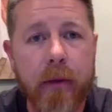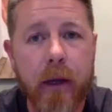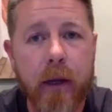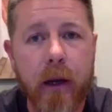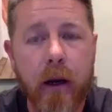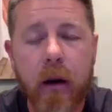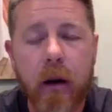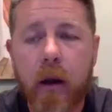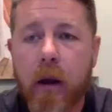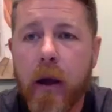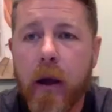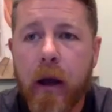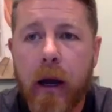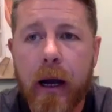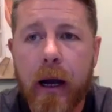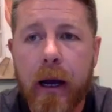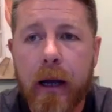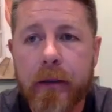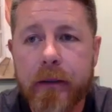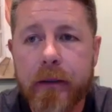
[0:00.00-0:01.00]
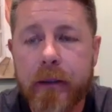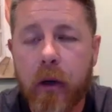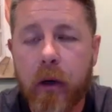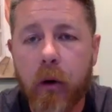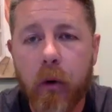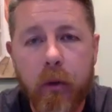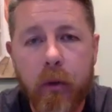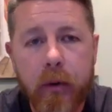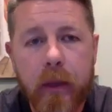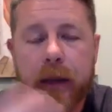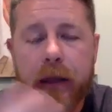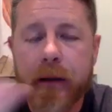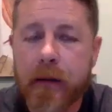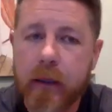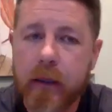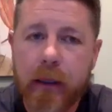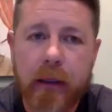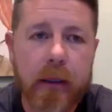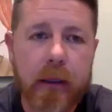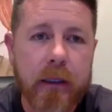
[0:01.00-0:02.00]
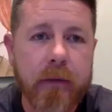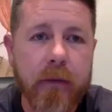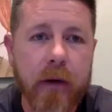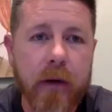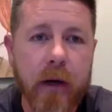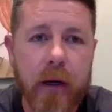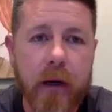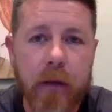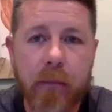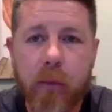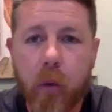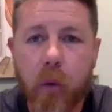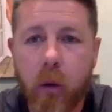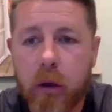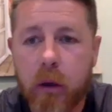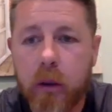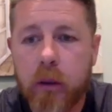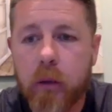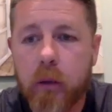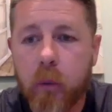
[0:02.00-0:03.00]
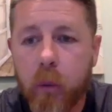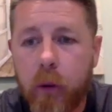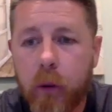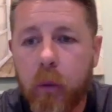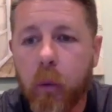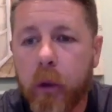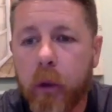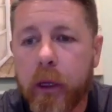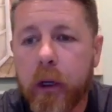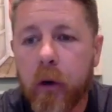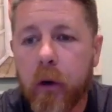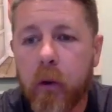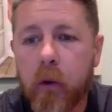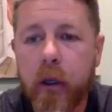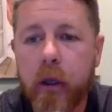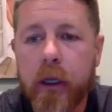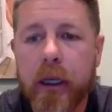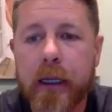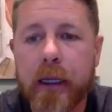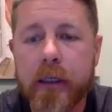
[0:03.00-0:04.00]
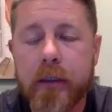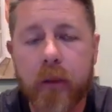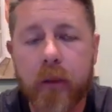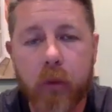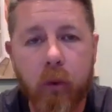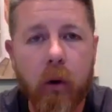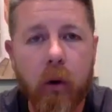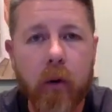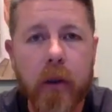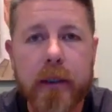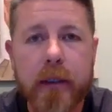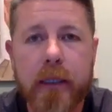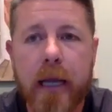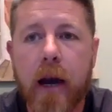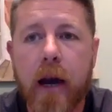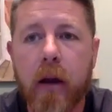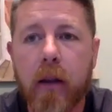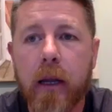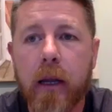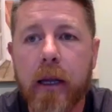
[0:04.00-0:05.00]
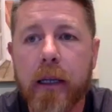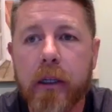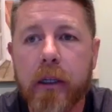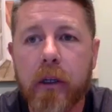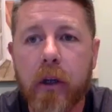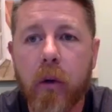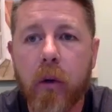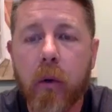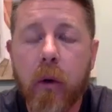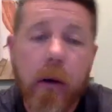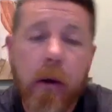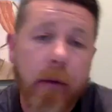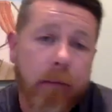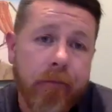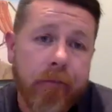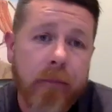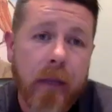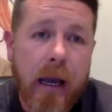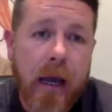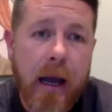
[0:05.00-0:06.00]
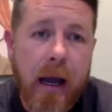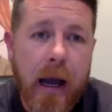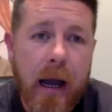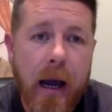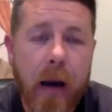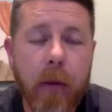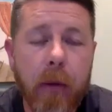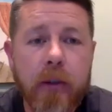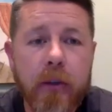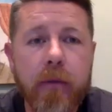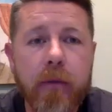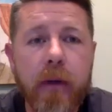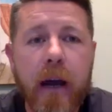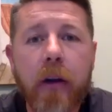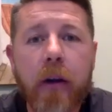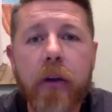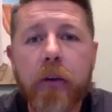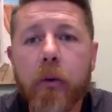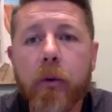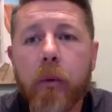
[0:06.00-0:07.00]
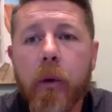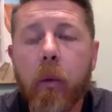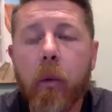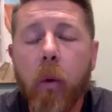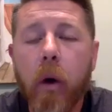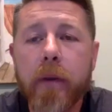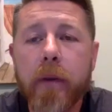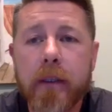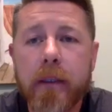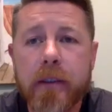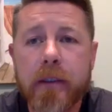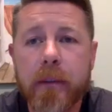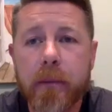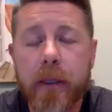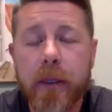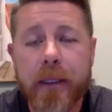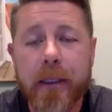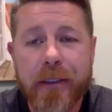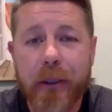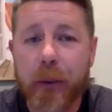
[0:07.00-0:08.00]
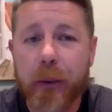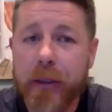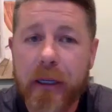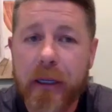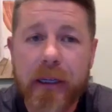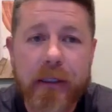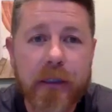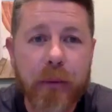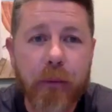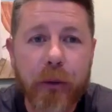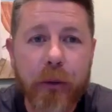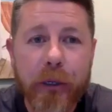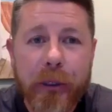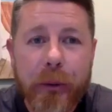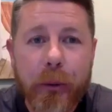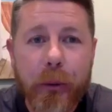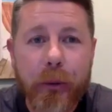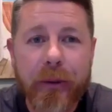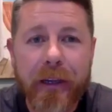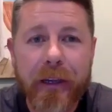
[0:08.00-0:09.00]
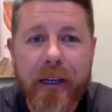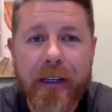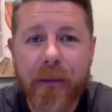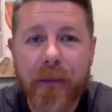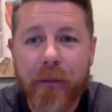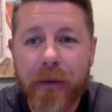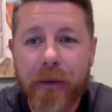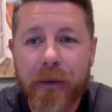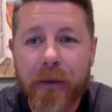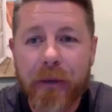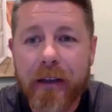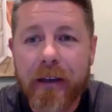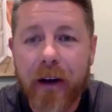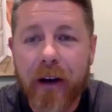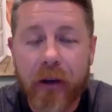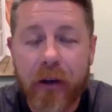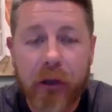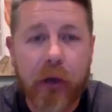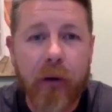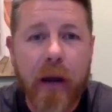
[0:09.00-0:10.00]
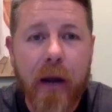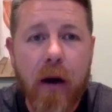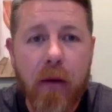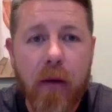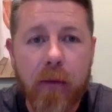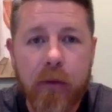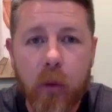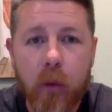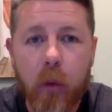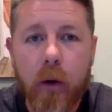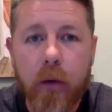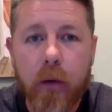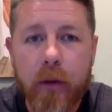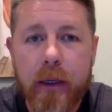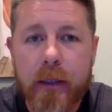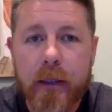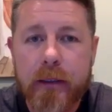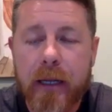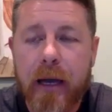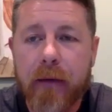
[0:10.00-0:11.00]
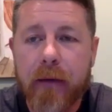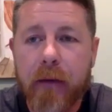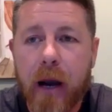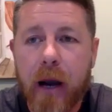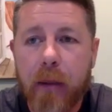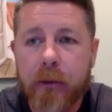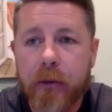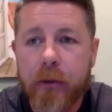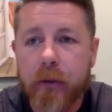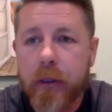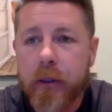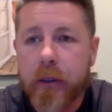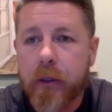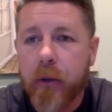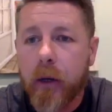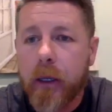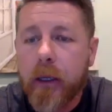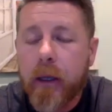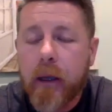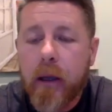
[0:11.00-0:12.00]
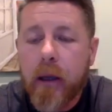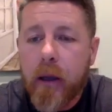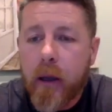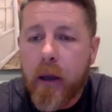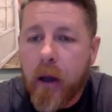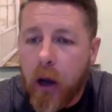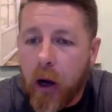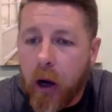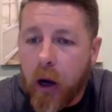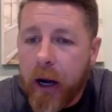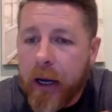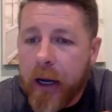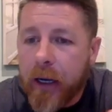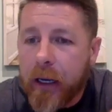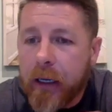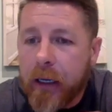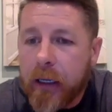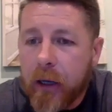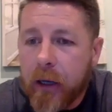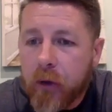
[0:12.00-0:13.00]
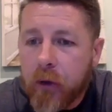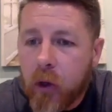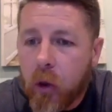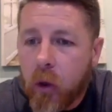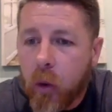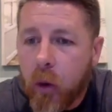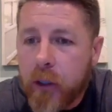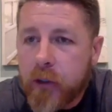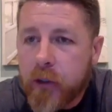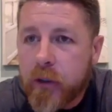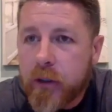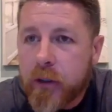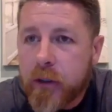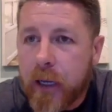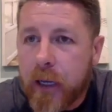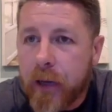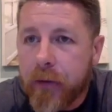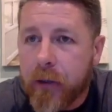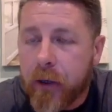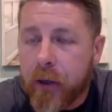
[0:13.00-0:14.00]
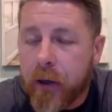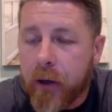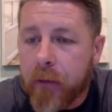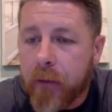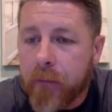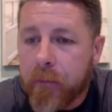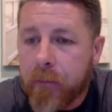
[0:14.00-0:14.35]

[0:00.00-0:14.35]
there. So that's very important when we are looking to roll this out. Like, how much value do we want this to be? So it's a pretty cool thing to be on the ground floor of this and have the opportunity to do it. All right. Any other questions out there?